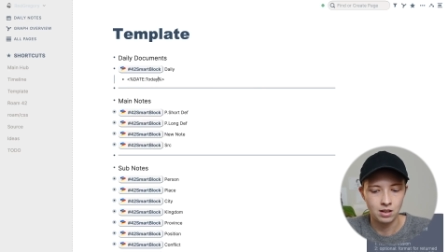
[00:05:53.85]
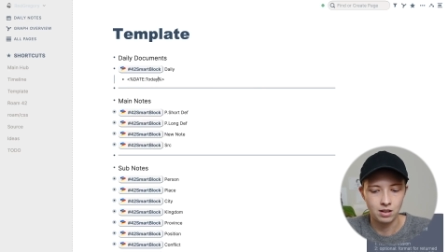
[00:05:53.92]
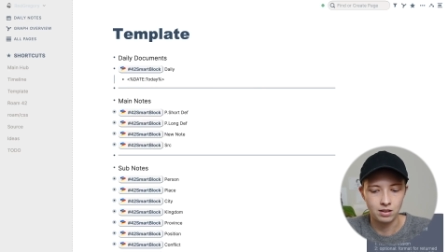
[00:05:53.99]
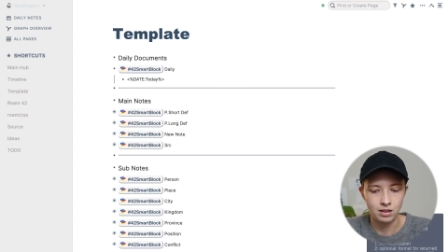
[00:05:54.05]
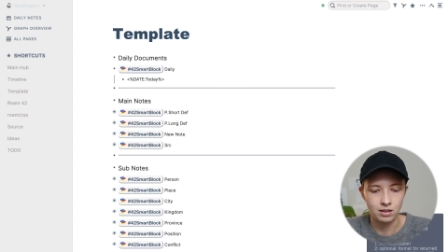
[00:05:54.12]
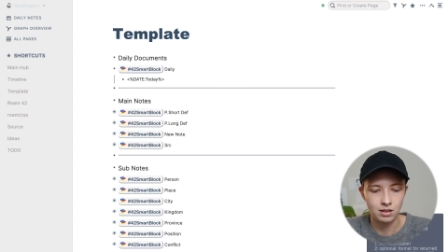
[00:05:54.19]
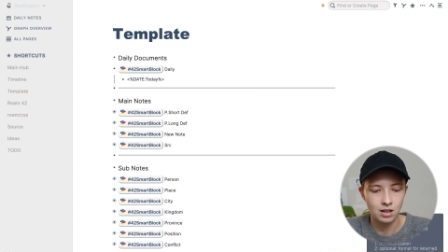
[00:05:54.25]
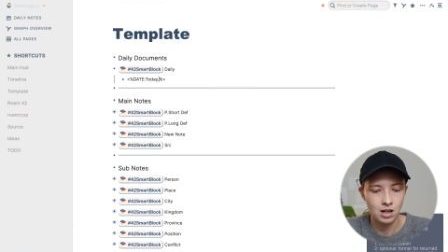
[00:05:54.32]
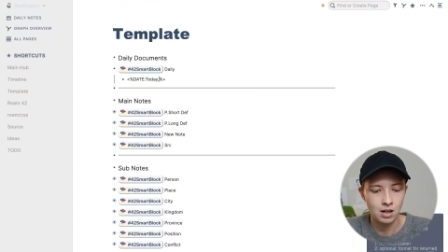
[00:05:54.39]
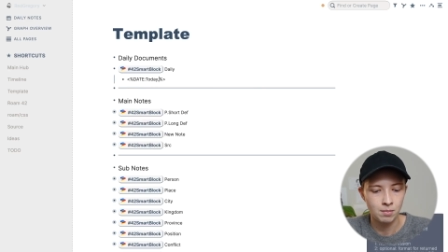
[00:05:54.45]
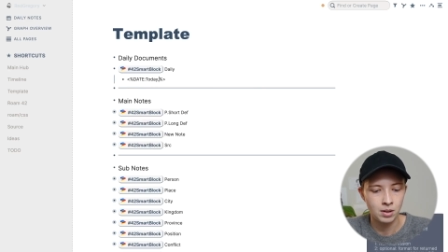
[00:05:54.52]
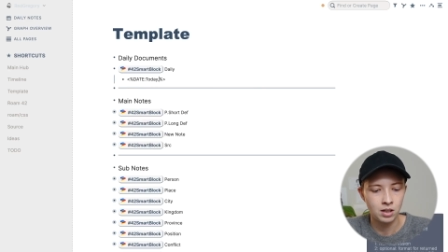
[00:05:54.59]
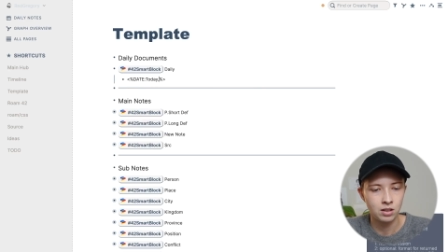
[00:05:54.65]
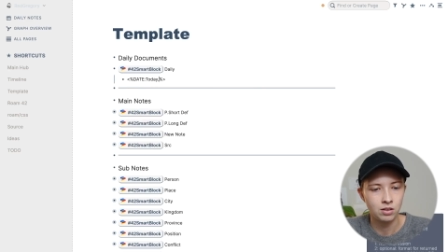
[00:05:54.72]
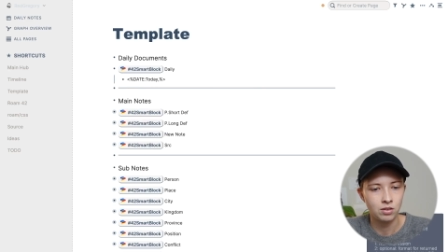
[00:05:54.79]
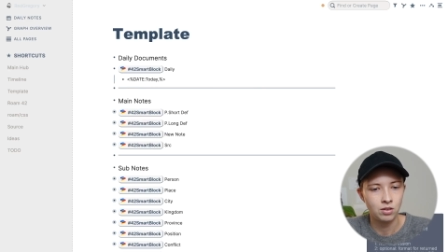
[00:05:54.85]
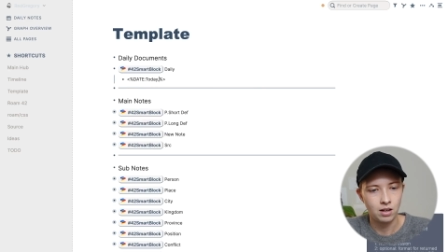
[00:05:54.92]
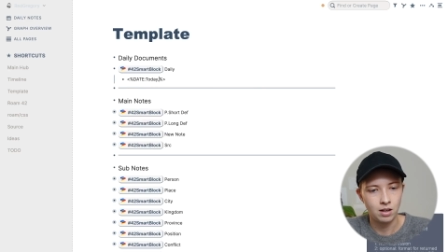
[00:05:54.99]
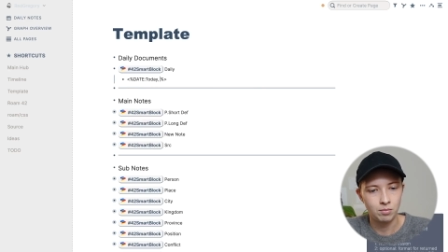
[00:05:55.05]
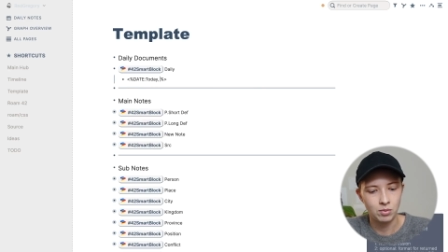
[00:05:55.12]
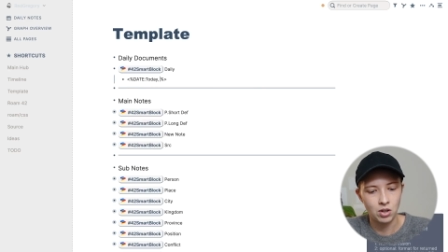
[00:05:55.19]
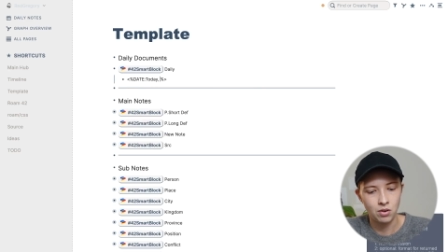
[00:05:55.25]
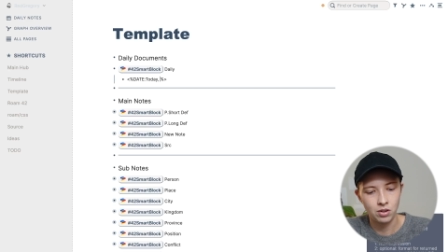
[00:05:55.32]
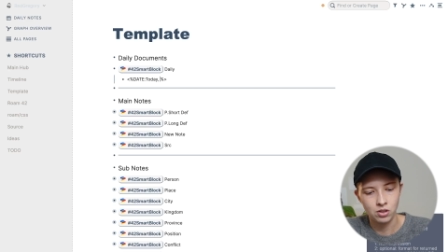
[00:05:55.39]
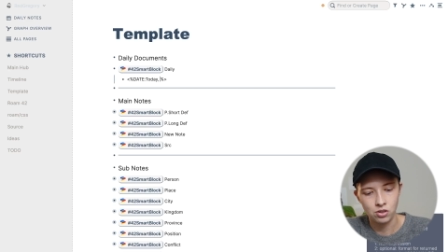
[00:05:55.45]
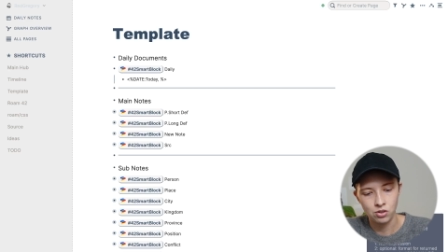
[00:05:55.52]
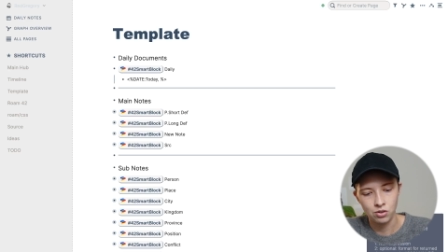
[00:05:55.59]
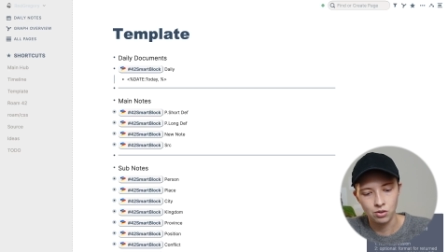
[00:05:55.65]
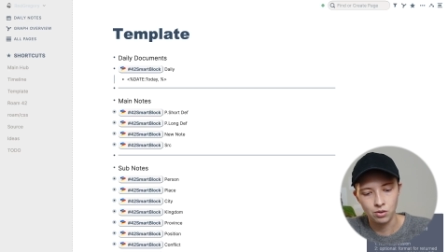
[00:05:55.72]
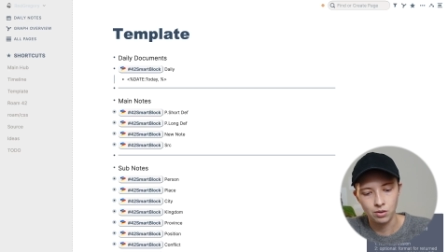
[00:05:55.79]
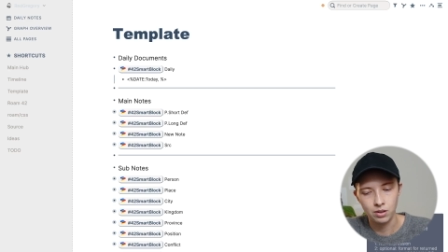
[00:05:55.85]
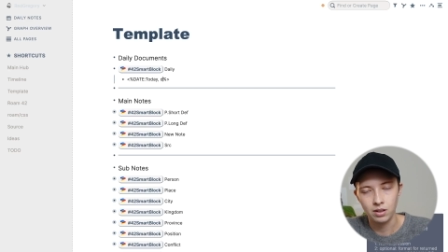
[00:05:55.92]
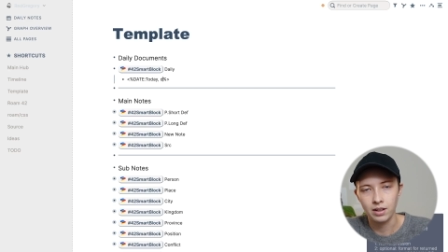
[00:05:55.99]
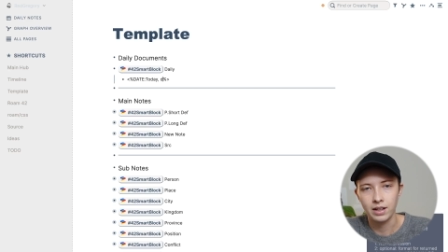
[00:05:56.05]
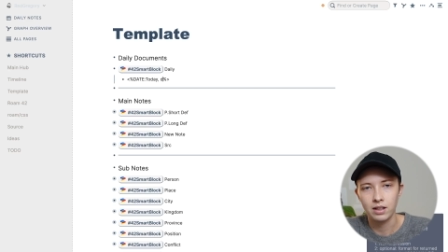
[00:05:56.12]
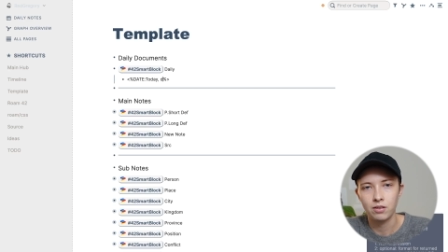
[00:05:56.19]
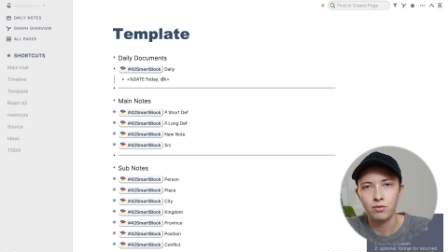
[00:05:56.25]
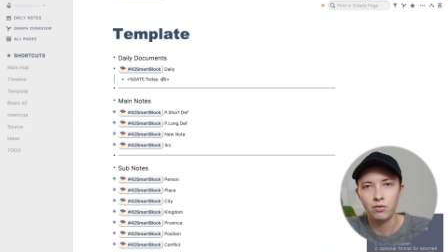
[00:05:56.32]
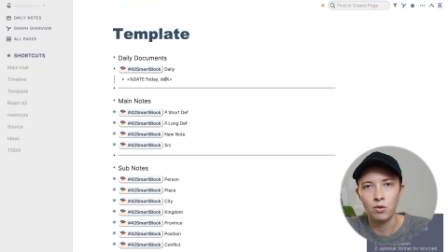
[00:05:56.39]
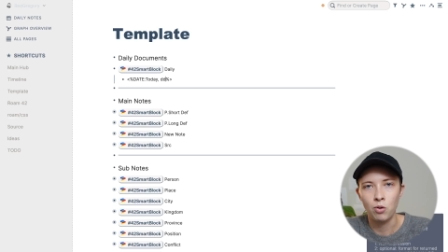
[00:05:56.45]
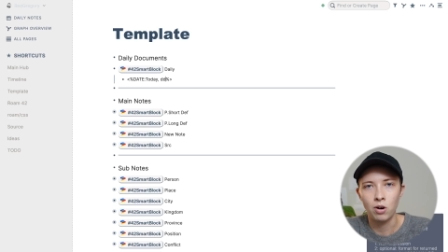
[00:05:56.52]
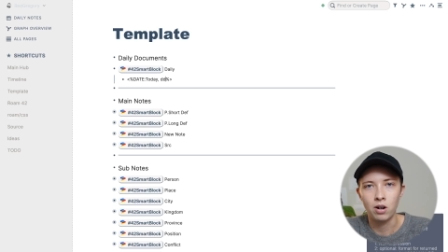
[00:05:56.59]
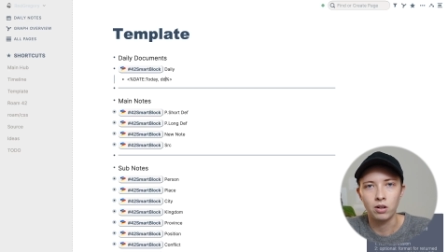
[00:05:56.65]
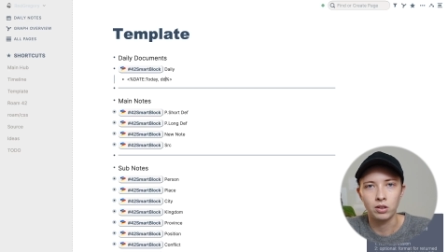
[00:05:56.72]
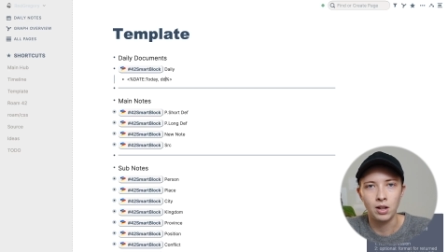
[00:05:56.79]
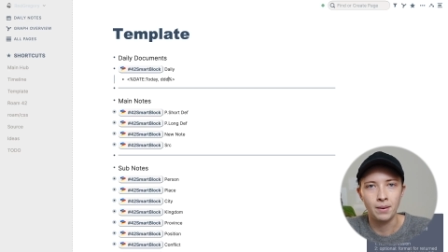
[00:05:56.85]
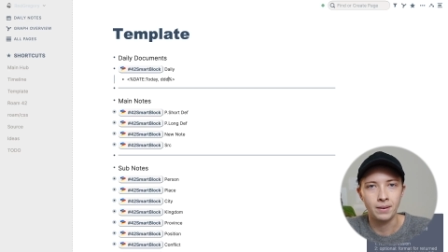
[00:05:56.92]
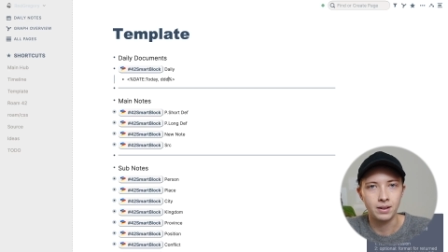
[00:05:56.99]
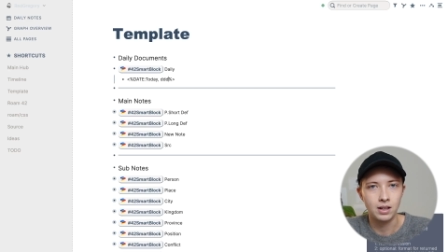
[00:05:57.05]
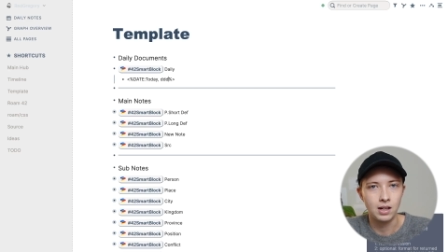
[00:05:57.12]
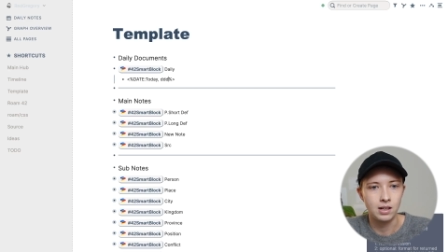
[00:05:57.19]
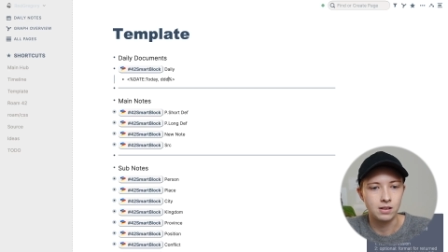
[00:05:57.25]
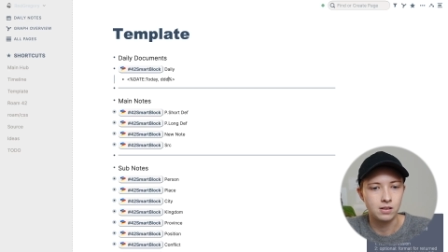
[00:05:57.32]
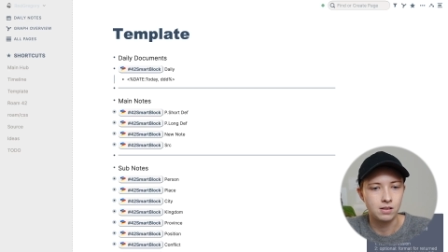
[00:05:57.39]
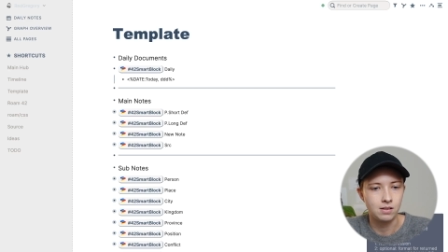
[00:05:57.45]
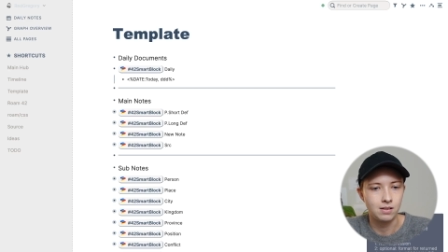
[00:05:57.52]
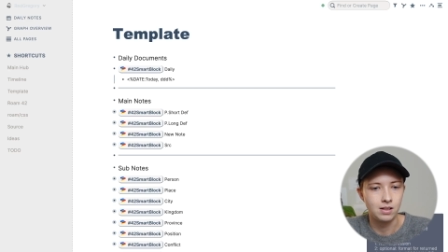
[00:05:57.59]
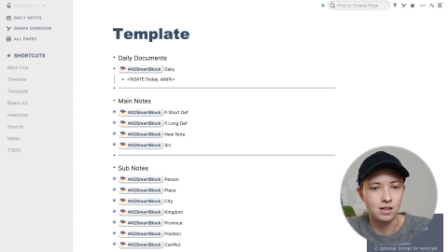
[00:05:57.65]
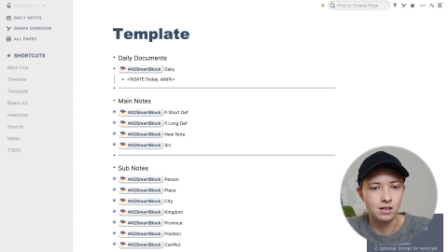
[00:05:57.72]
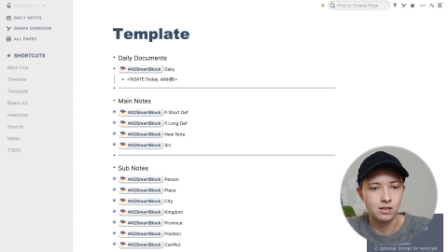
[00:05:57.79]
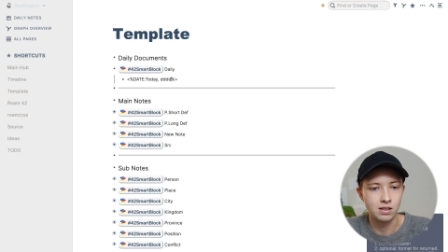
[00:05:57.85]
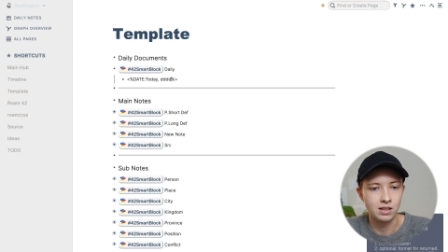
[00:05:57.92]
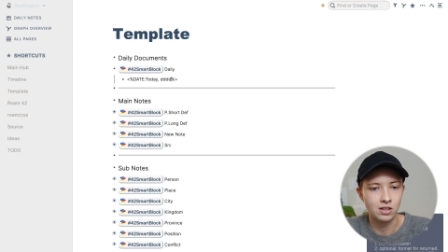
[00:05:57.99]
and then comma, I'm going to click 4 lowercase d's,